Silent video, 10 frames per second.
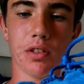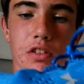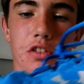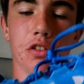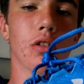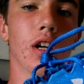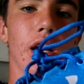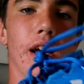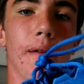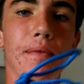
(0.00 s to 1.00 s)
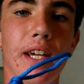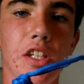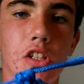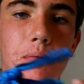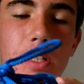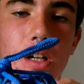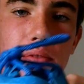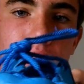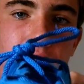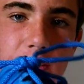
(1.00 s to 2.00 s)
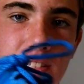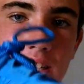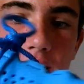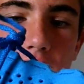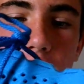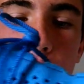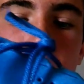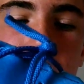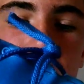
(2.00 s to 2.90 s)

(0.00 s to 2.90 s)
to the shoe, and it just becomes like a second skin